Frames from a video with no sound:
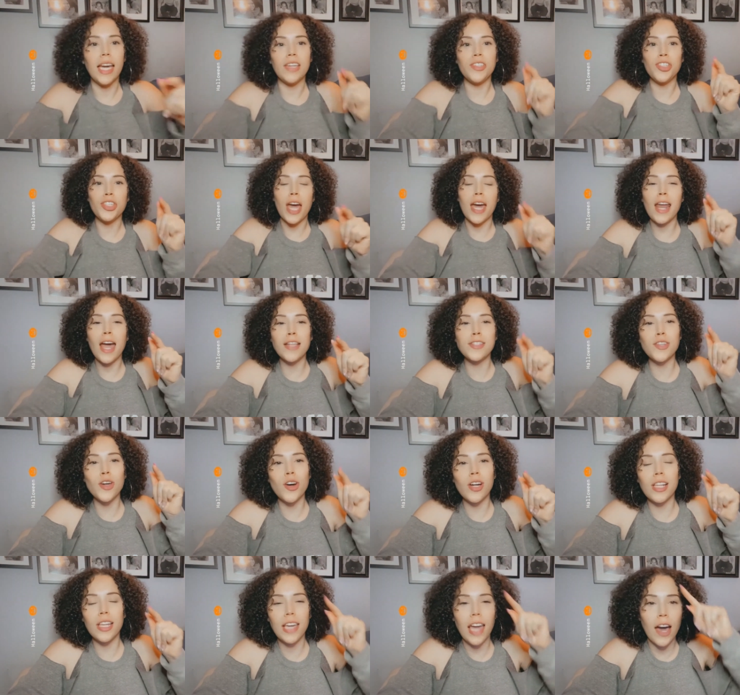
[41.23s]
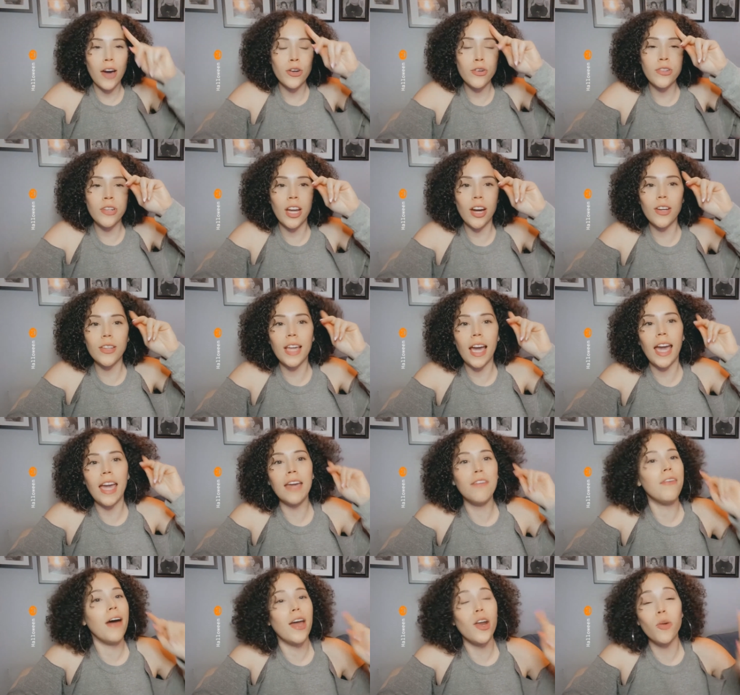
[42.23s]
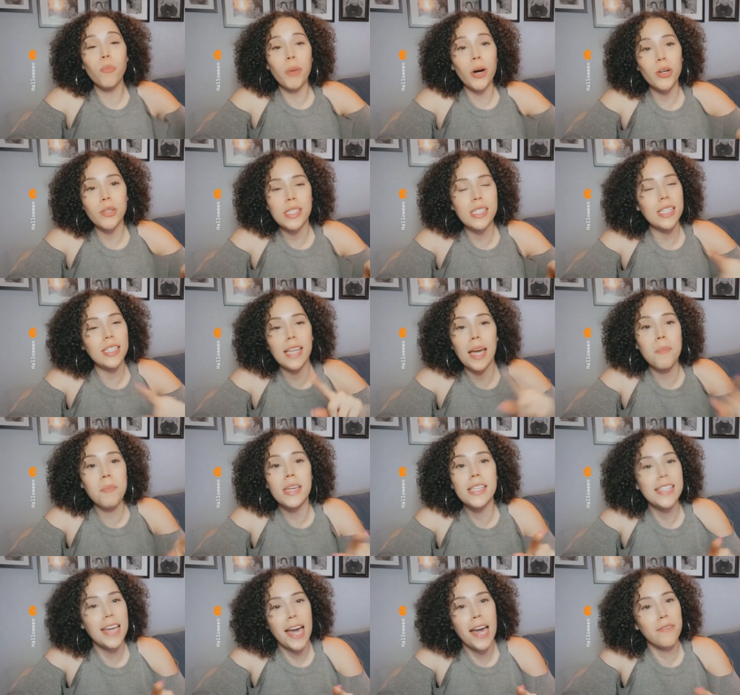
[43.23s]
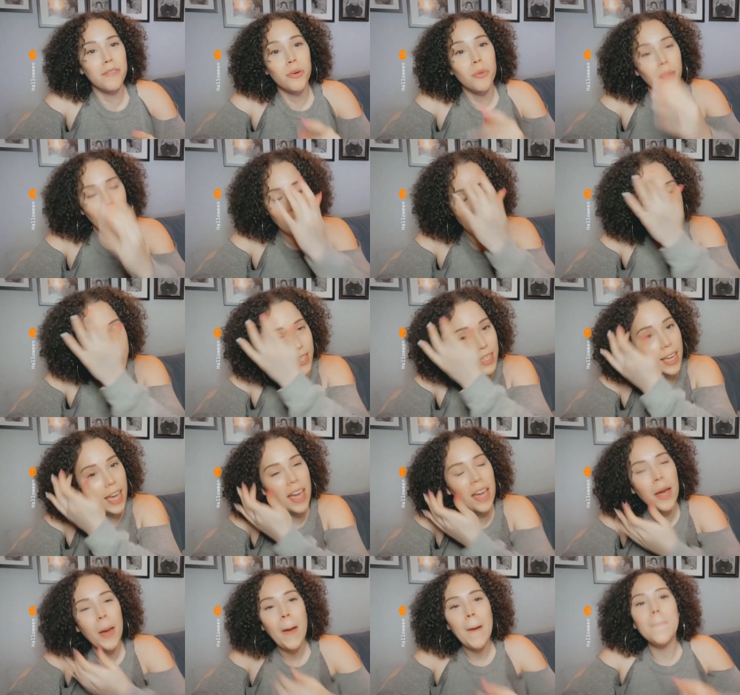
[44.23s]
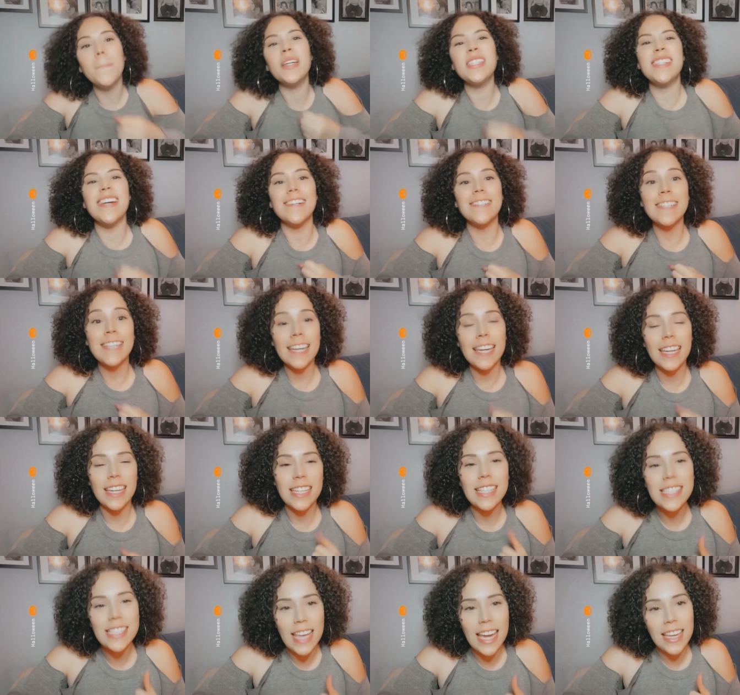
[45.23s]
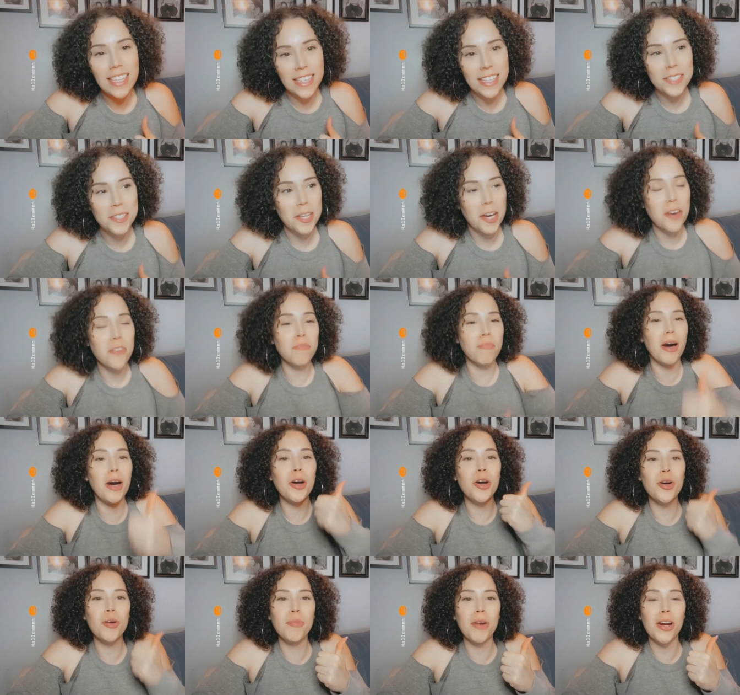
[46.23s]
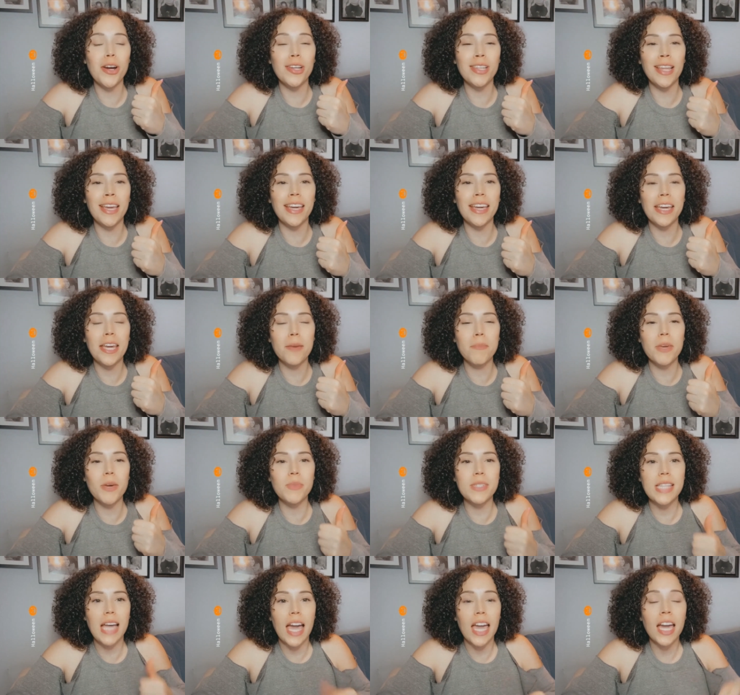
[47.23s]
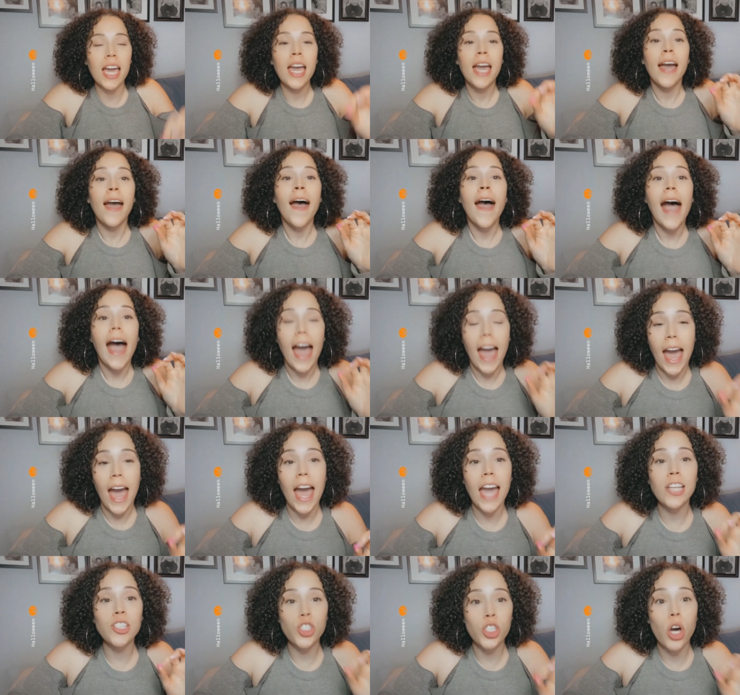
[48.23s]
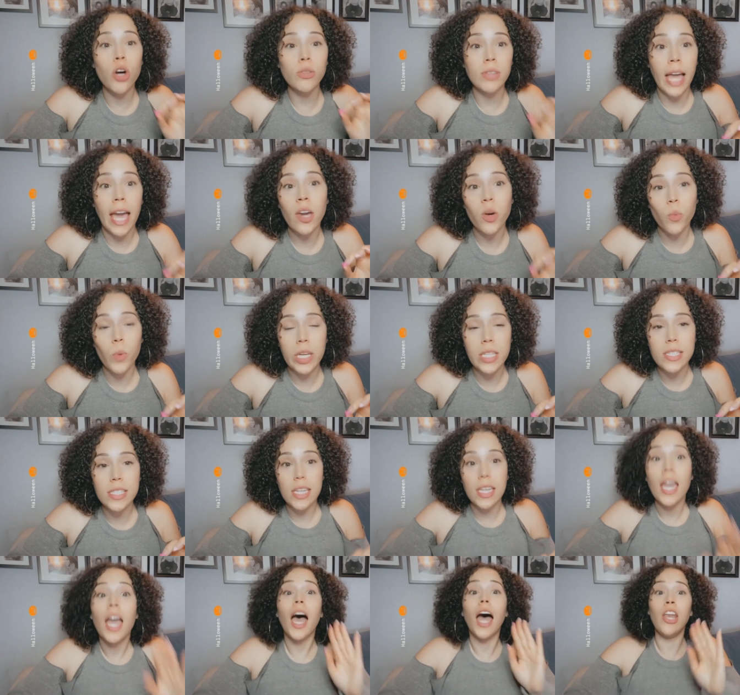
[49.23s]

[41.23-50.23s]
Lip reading: And shout out to all of y'all who know that if I don't post it, that means I haven't watched it yet, but y'all can't contain yourself. My homegirl Linka hit me and was like, I don't like Wendy.